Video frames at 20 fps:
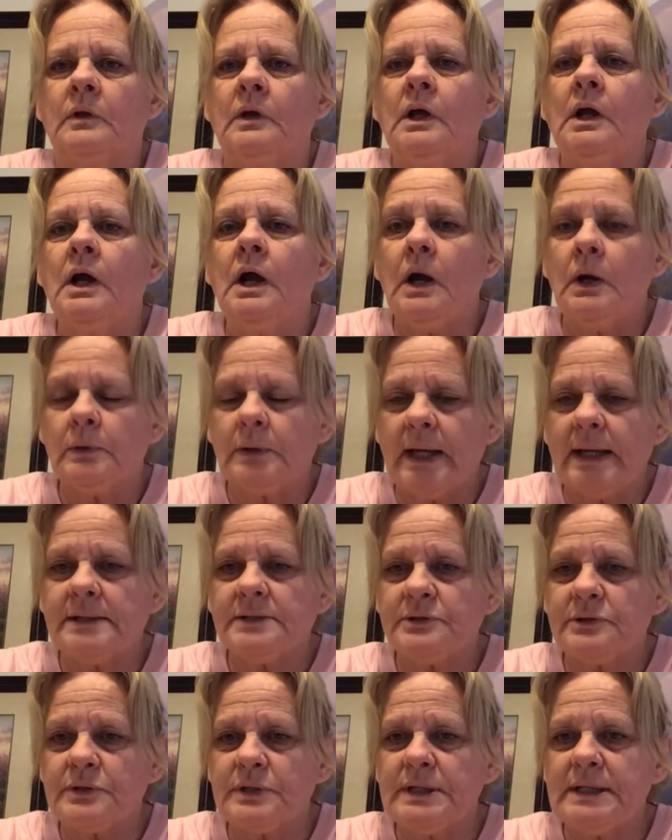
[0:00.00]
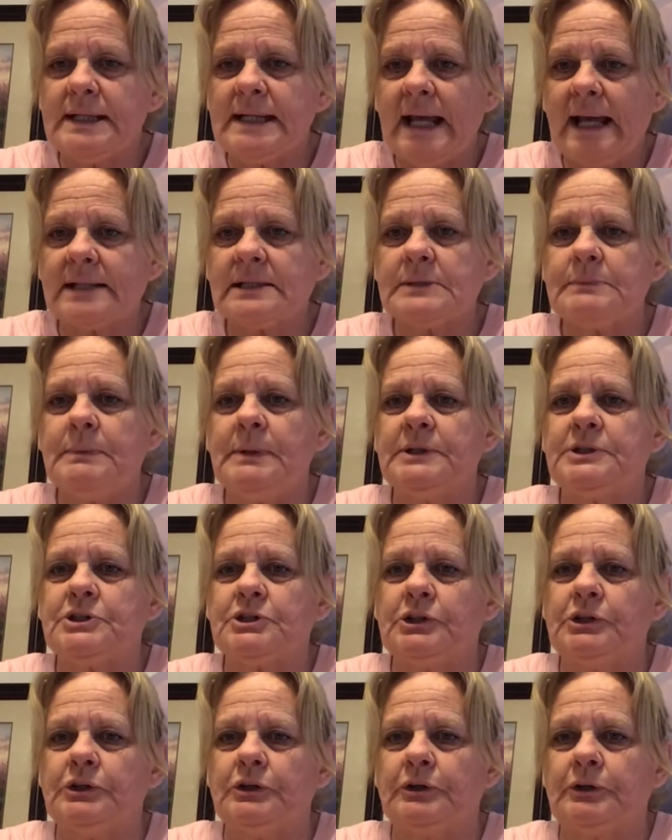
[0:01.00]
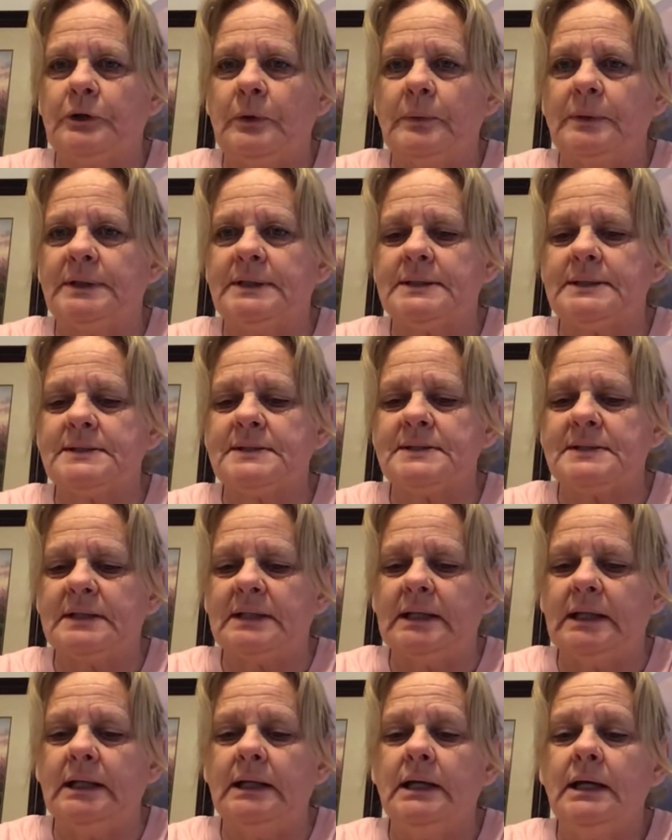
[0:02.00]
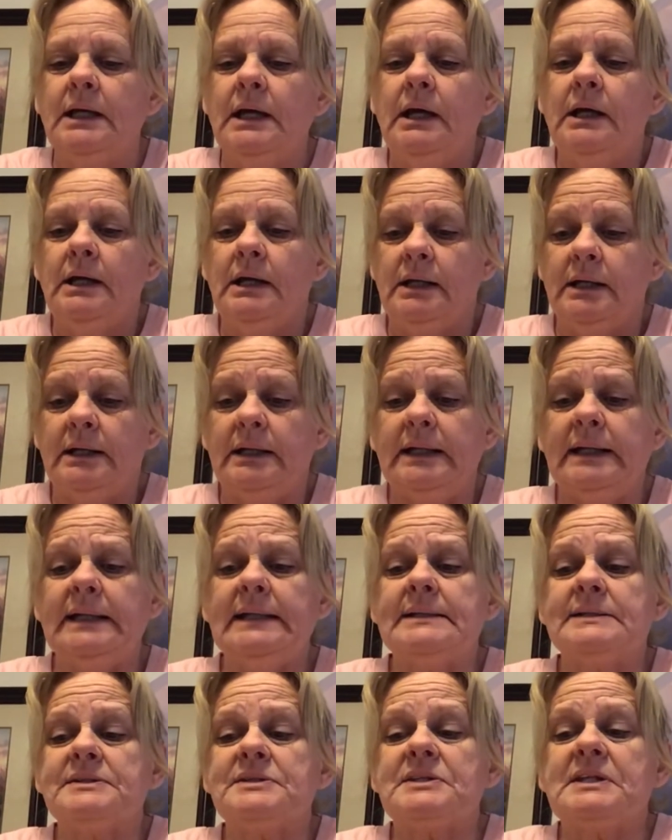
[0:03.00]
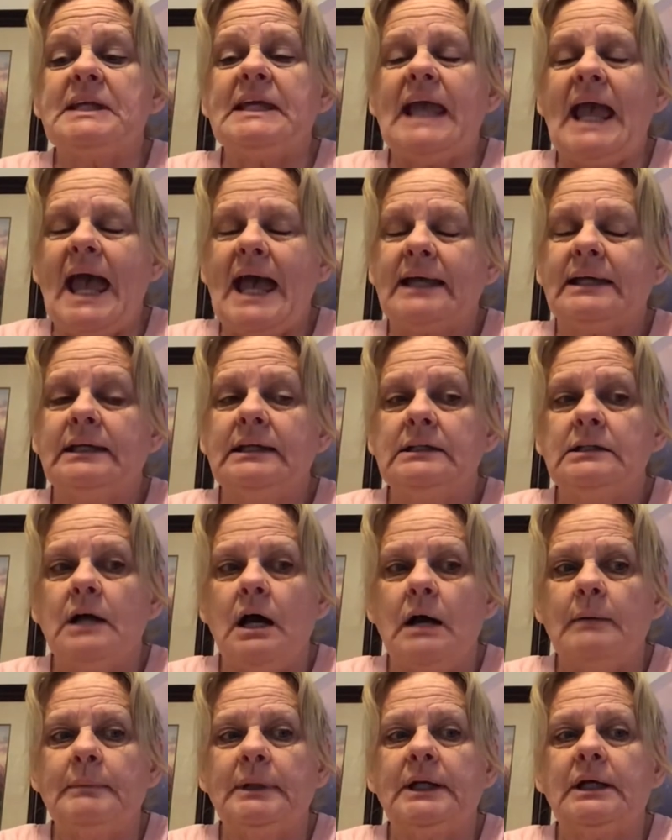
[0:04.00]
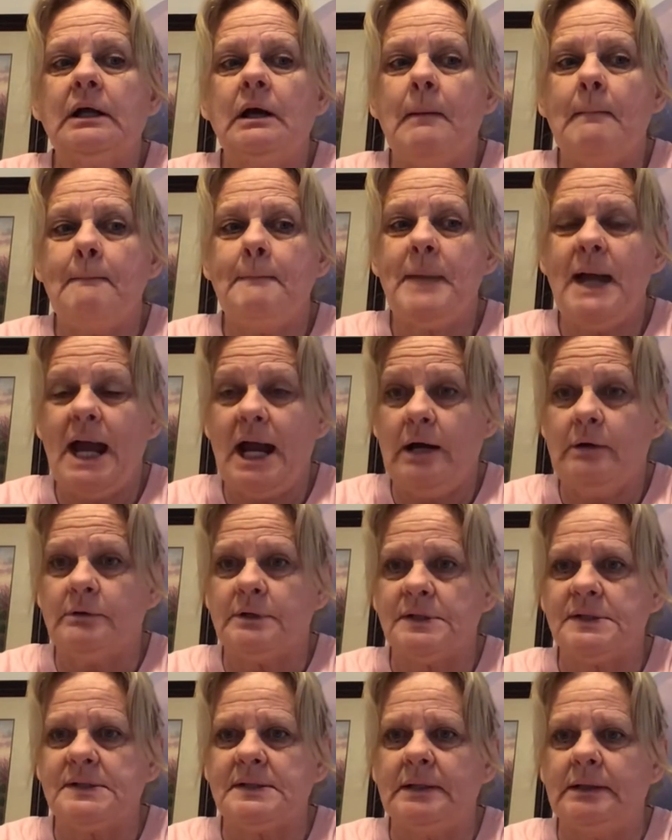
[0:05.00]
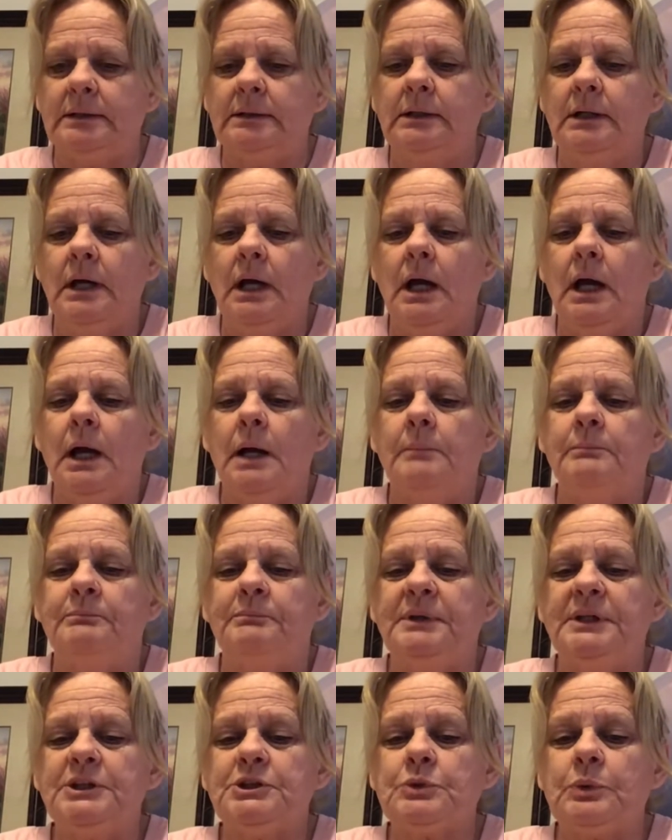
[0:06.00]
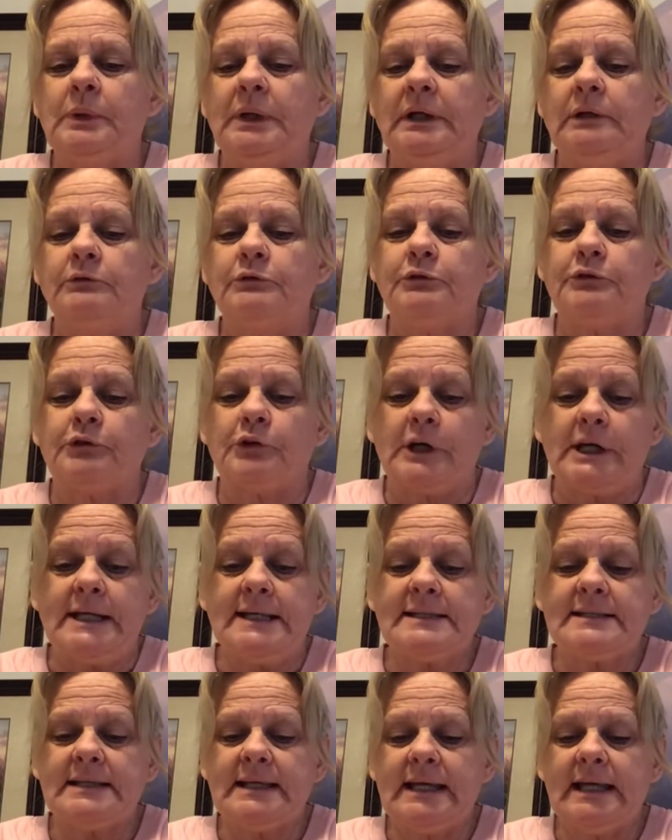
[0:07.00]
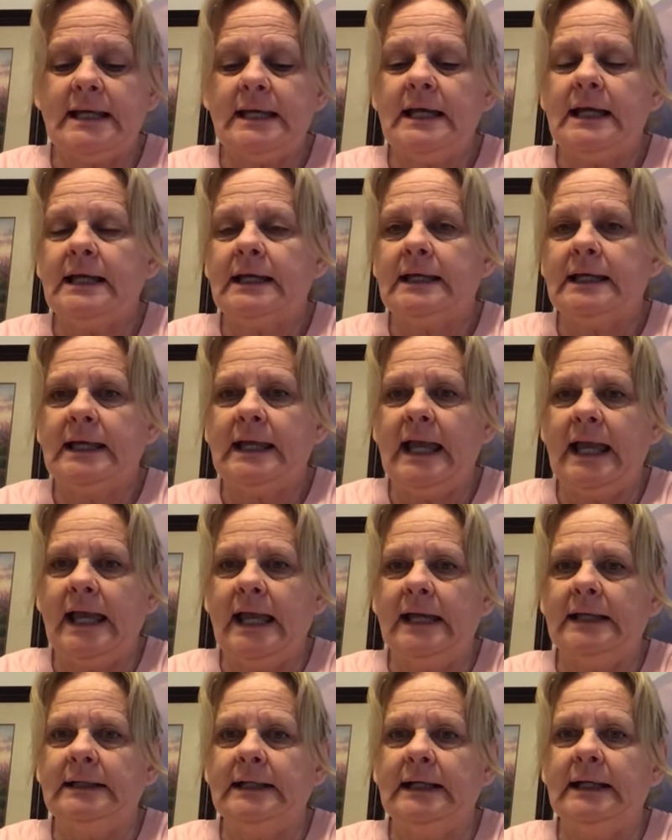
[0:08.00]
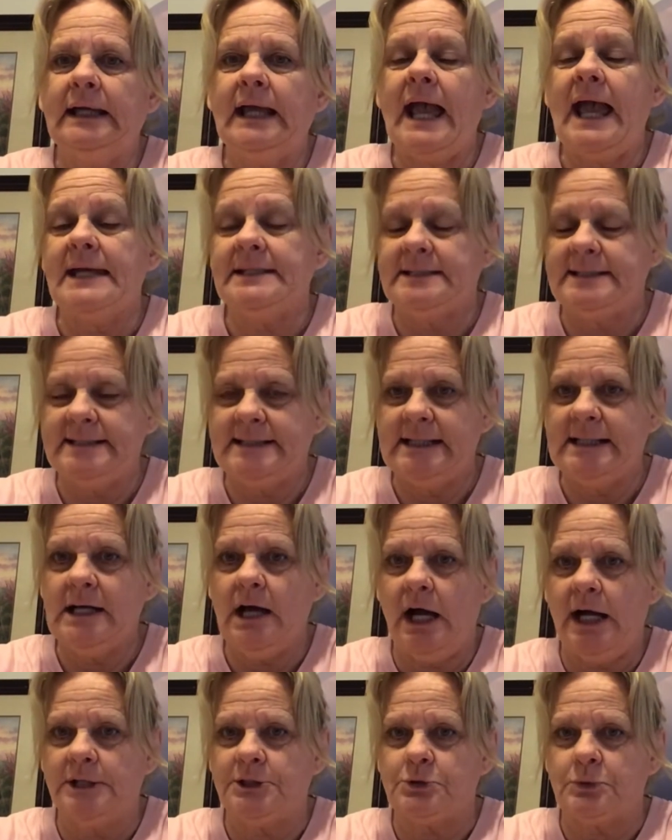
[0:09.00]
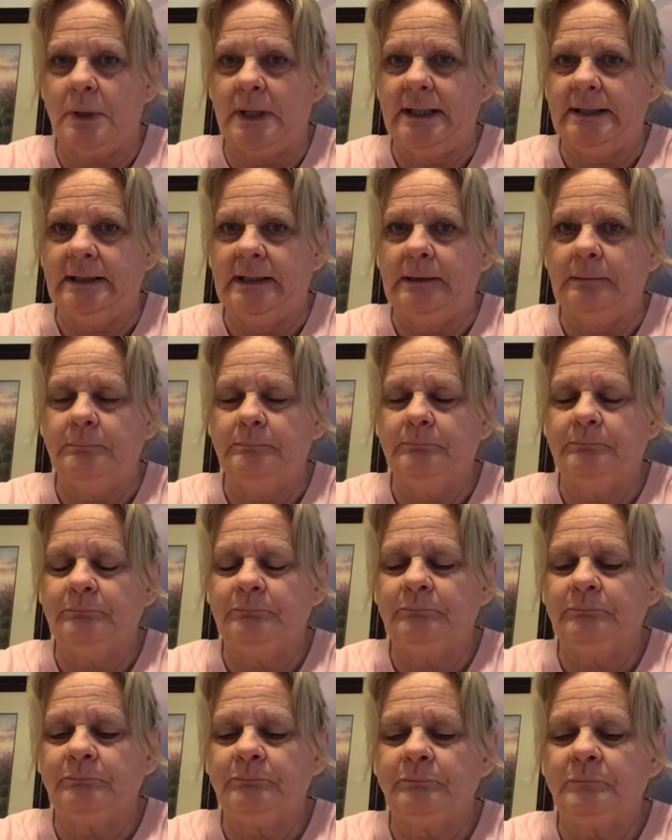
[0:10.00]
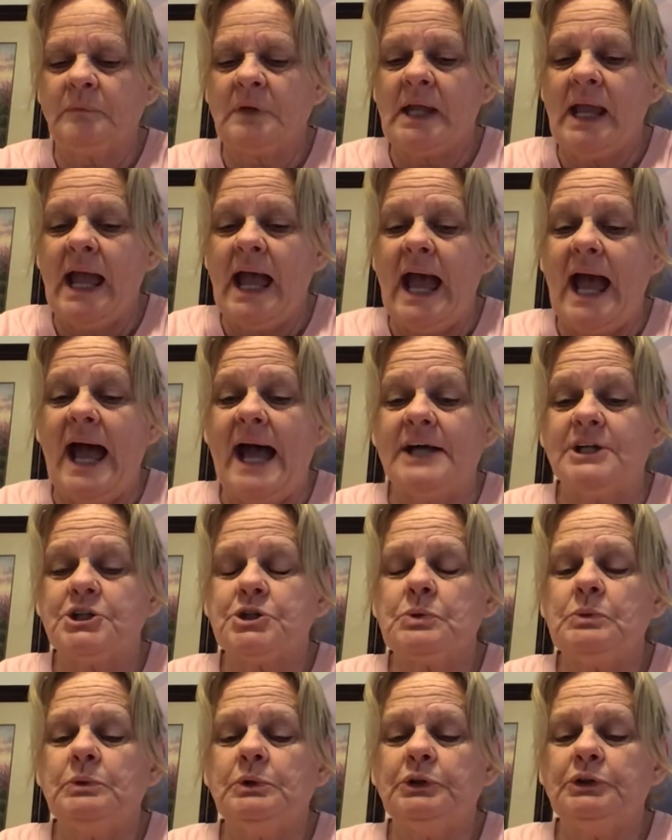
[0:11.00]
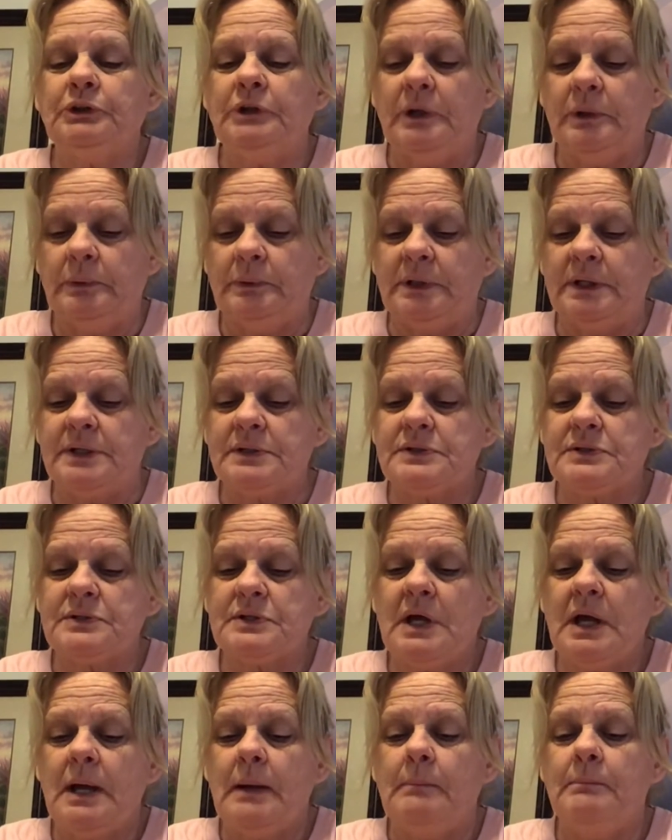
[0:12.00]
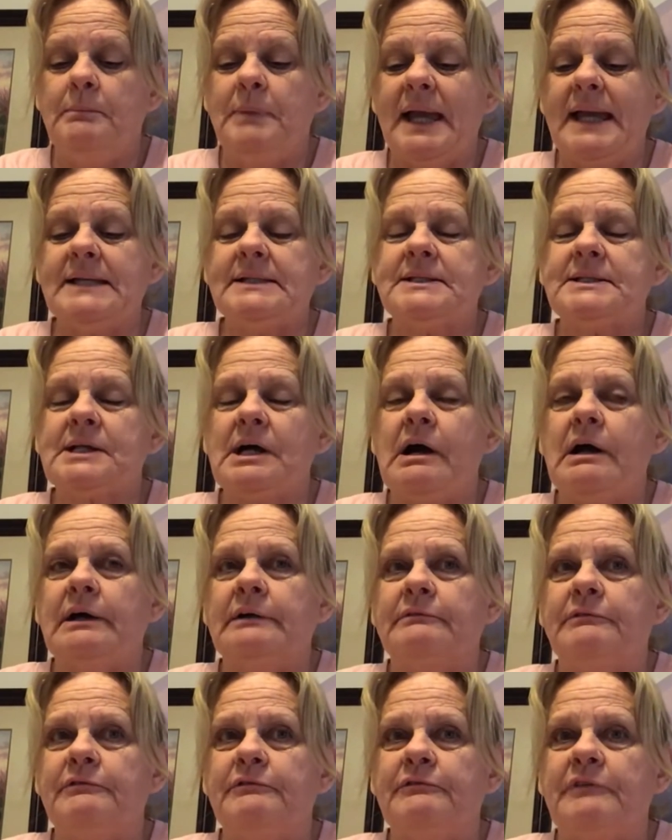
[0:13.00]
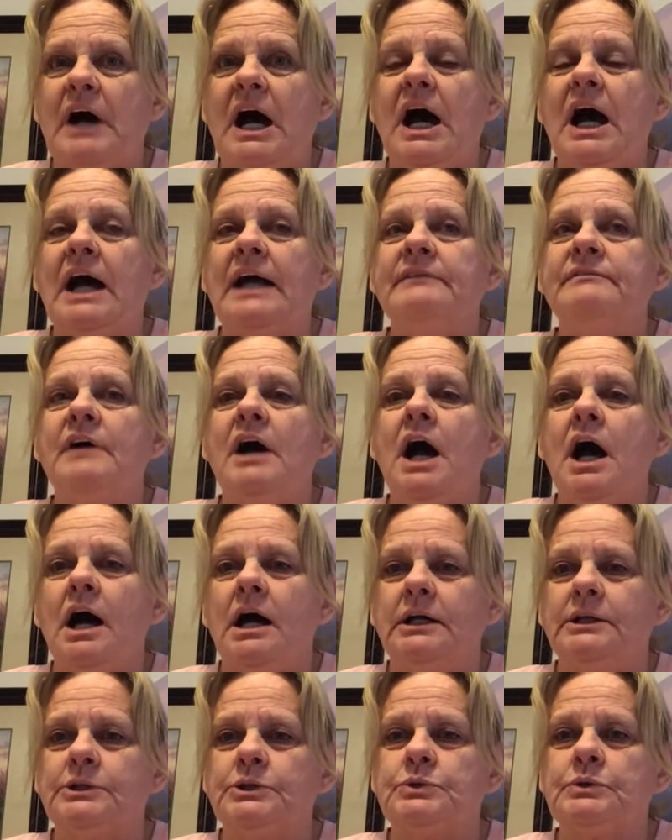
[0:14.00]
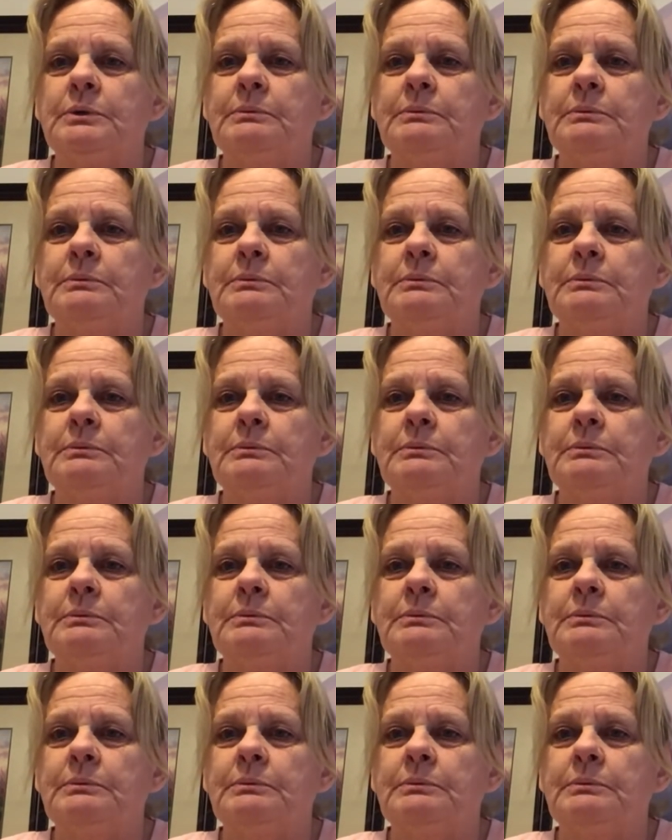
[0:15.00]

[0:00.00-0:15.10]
Okay, so the next picture you're going to see is the economic comparison between freezing, canning, and dehydrating. As you will notice, based on 500